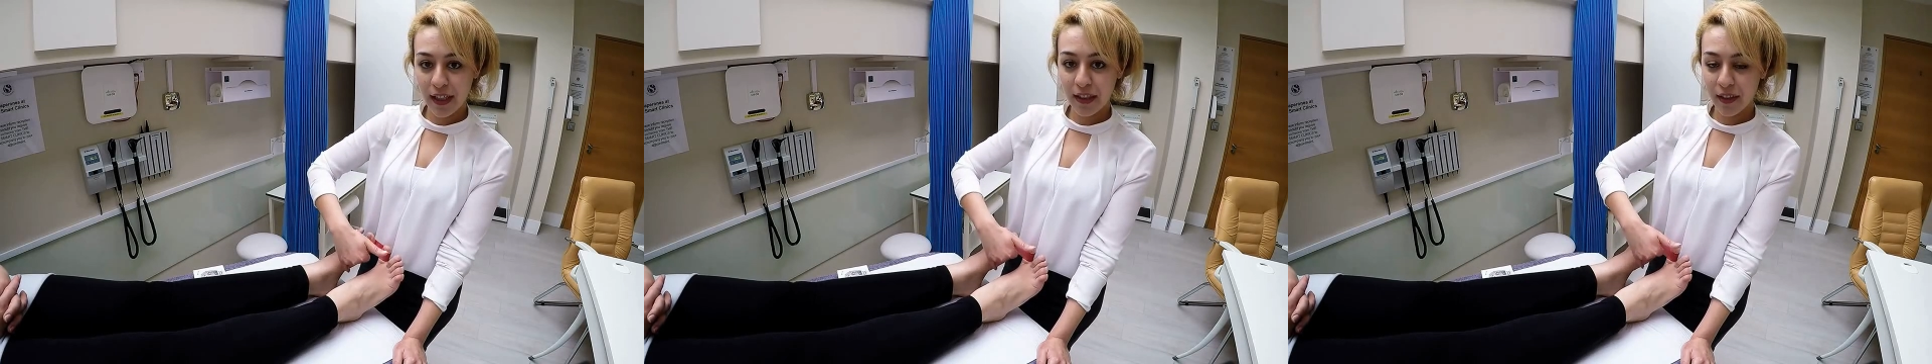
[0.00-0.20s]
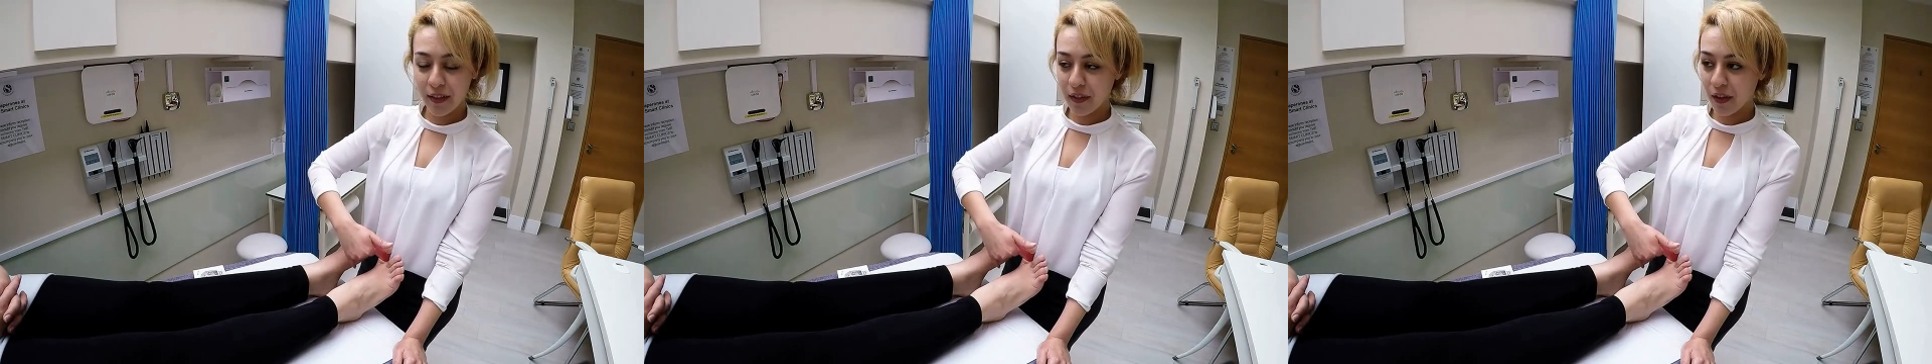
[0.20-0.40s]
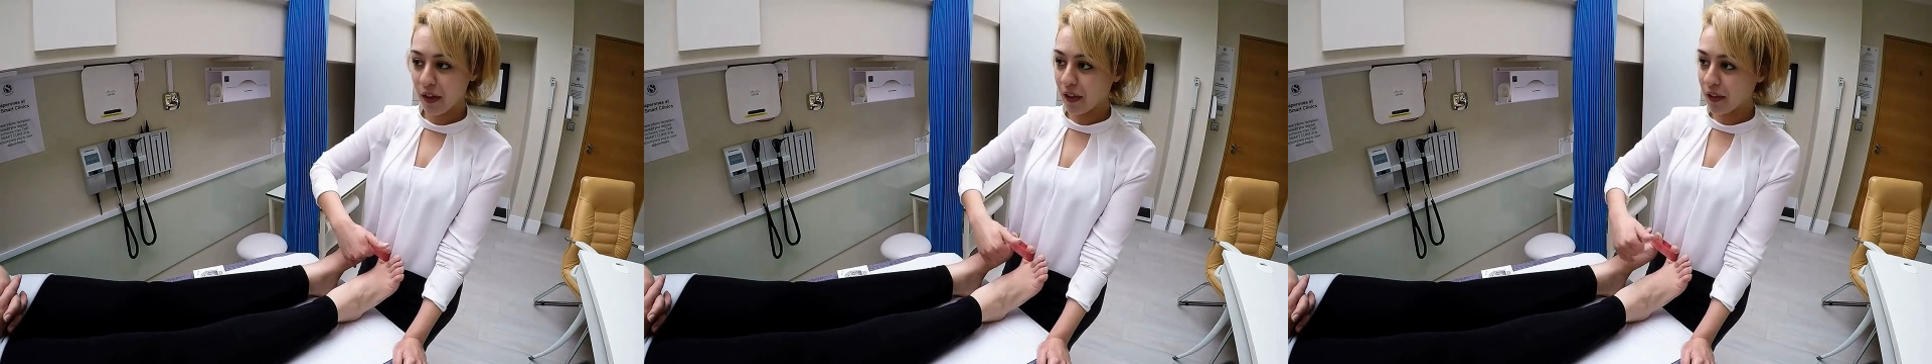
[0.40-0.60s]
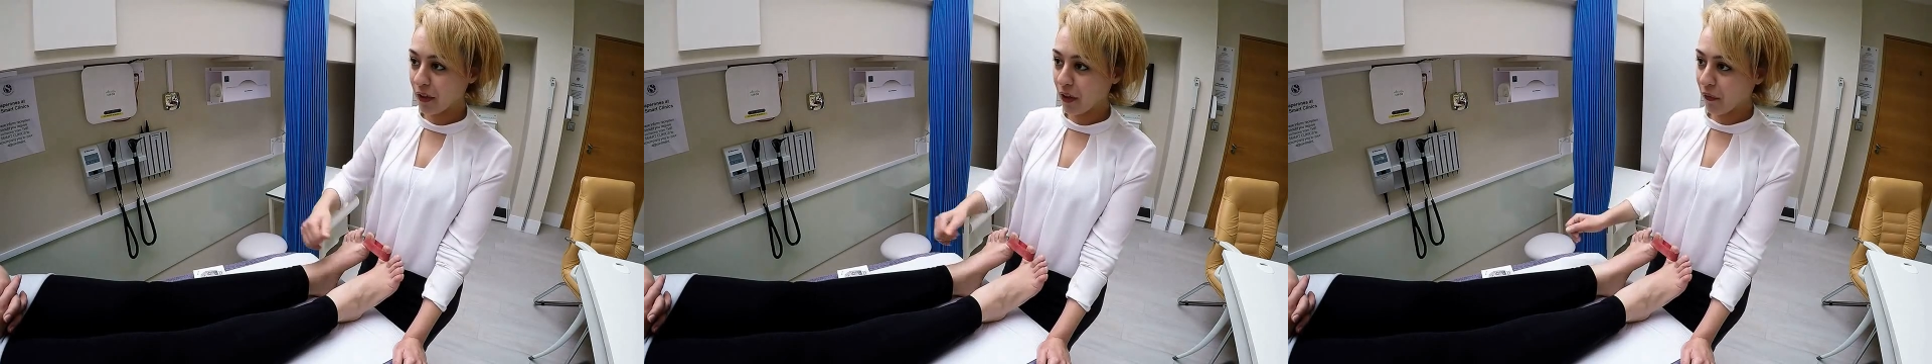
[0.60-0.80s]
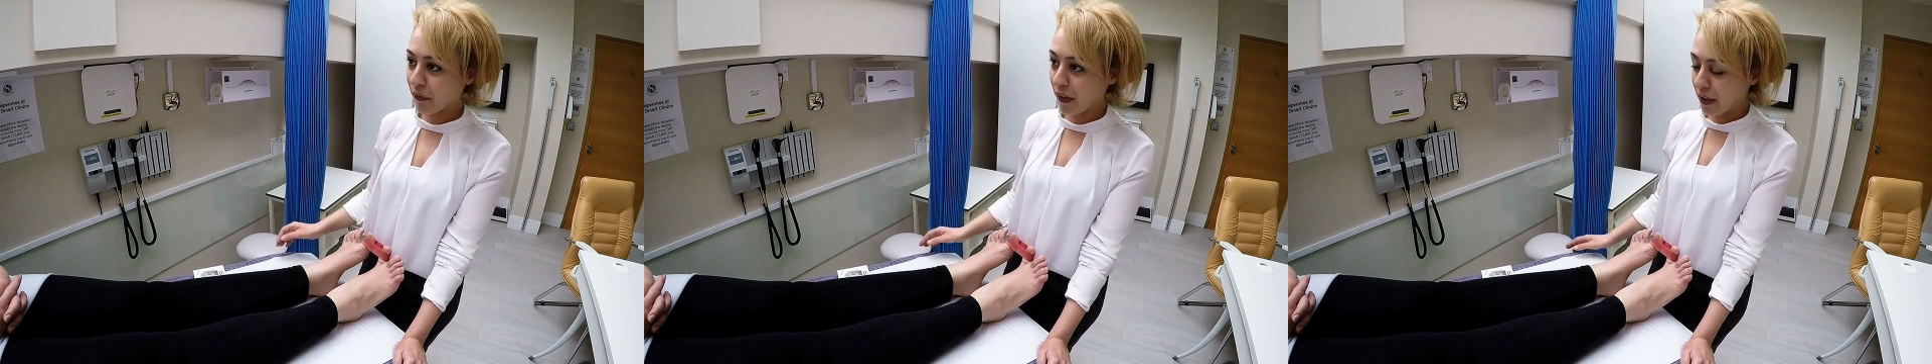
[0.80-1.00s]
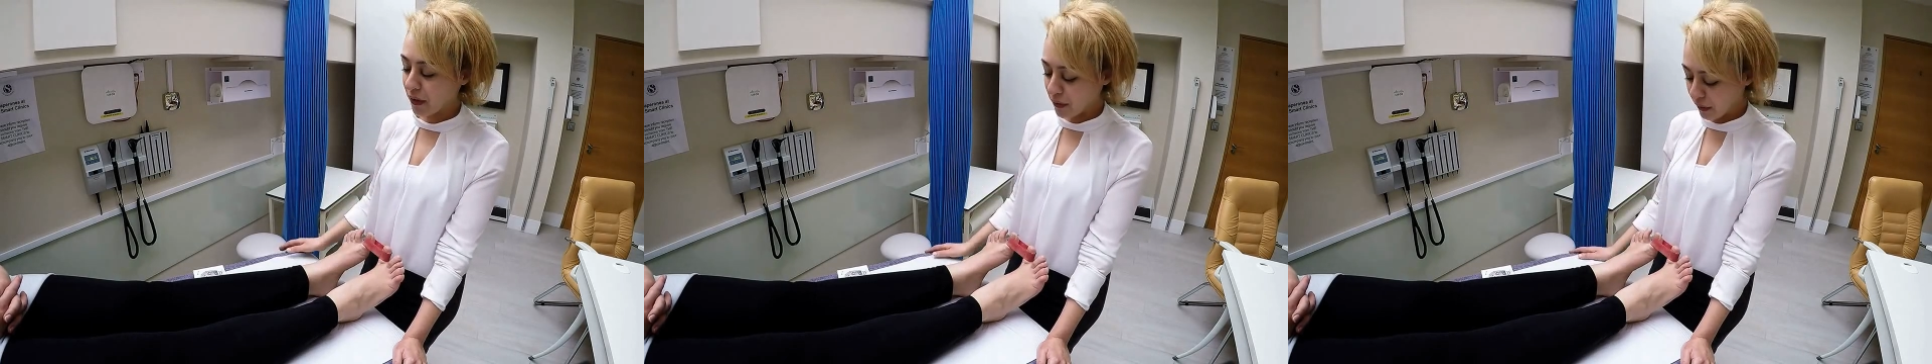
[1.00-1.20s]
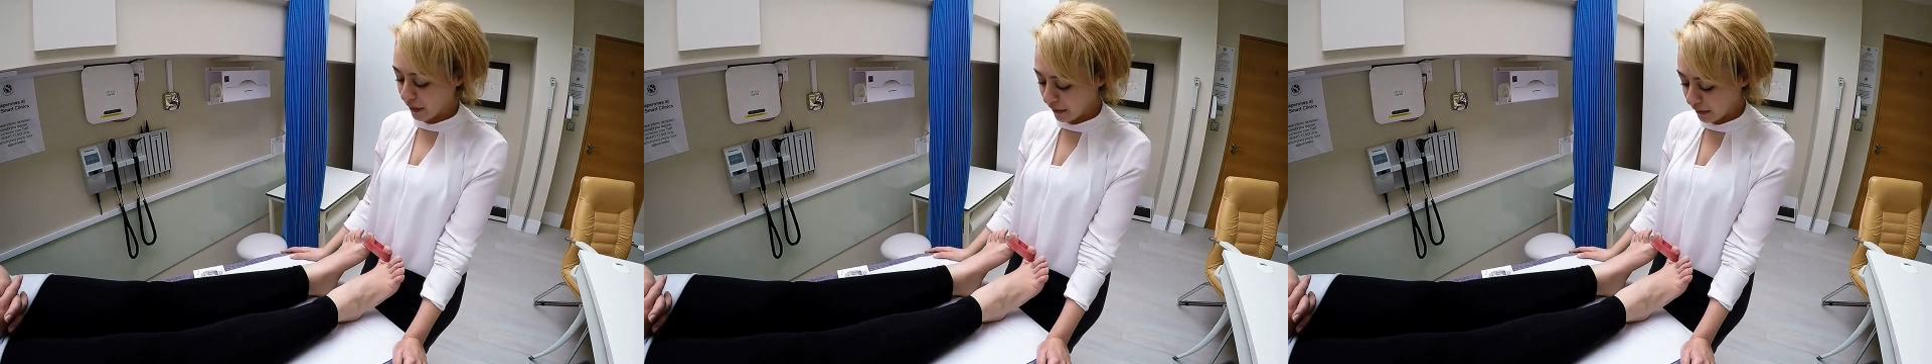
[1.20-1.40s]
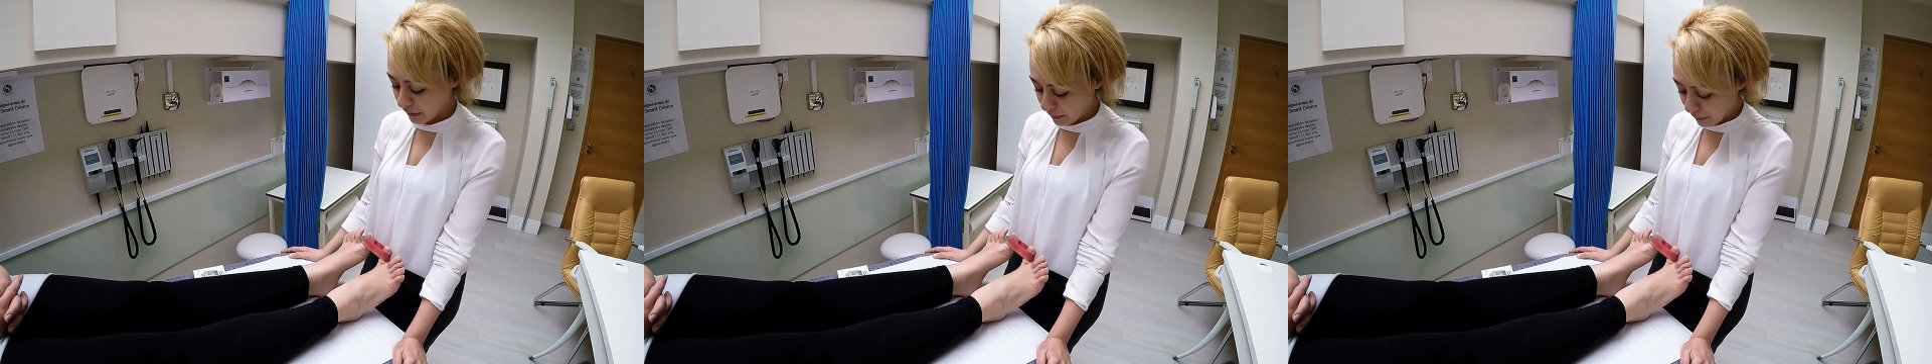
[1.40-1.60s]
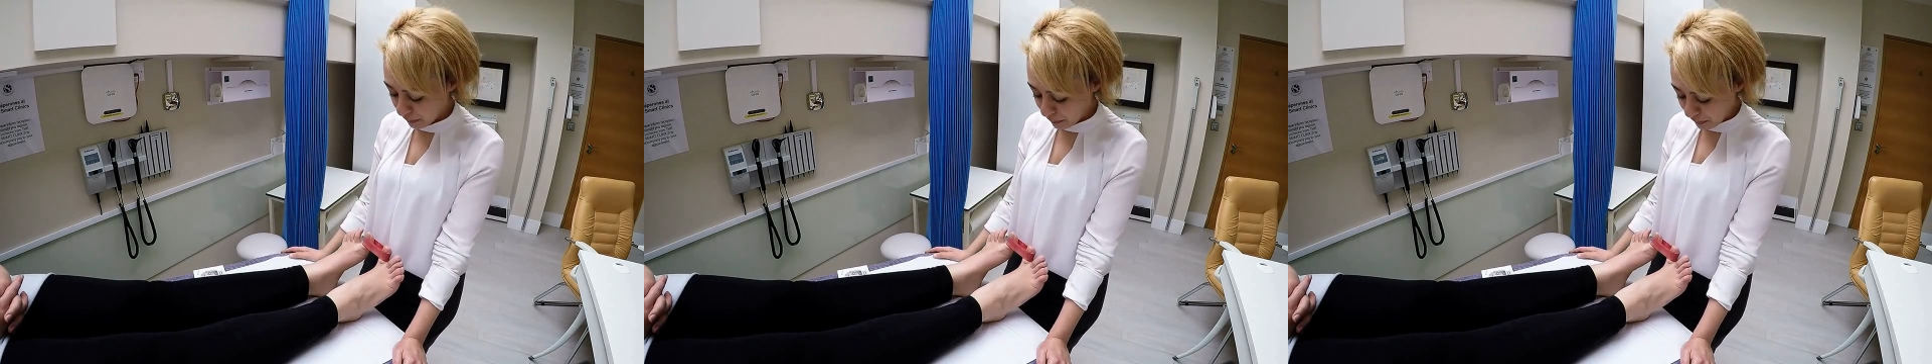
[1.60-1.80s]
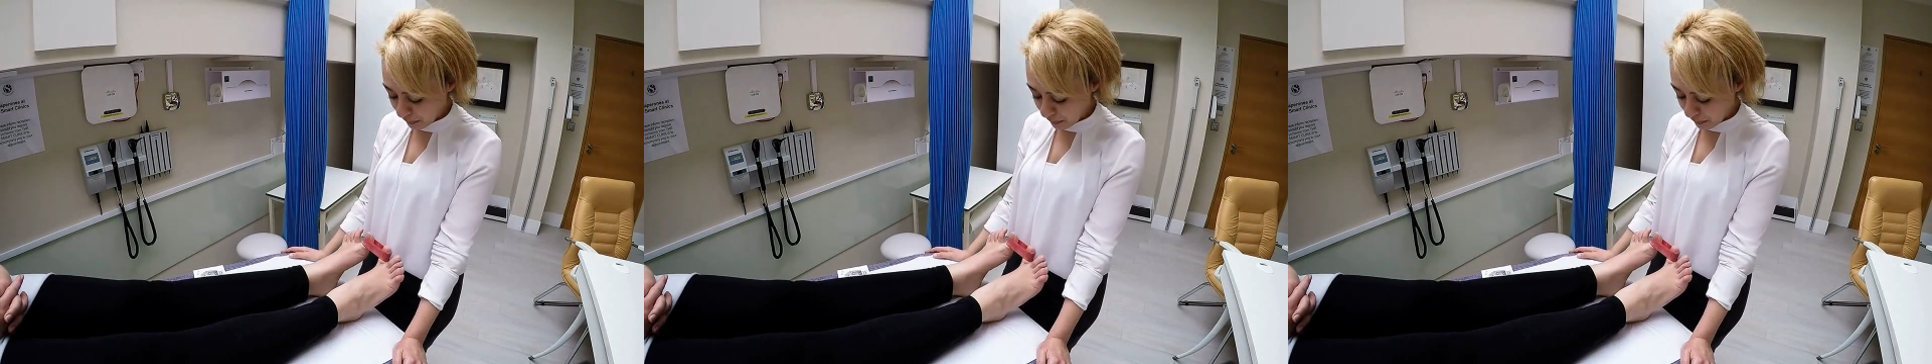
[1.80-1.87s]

inner side of that joint.